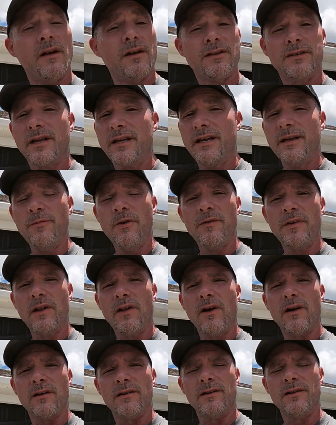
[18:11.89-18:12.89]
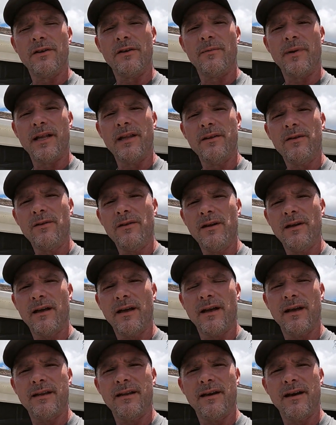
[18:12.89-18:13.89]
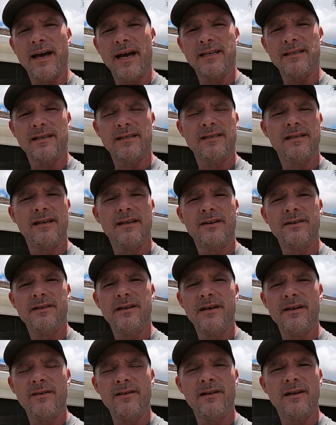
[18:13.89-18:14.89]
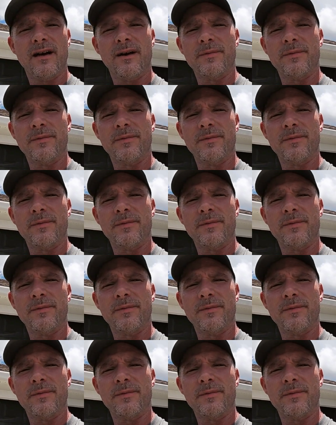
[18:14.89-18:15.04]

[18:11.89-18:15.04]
just going to keep moving along little by little, and as I see a good deal,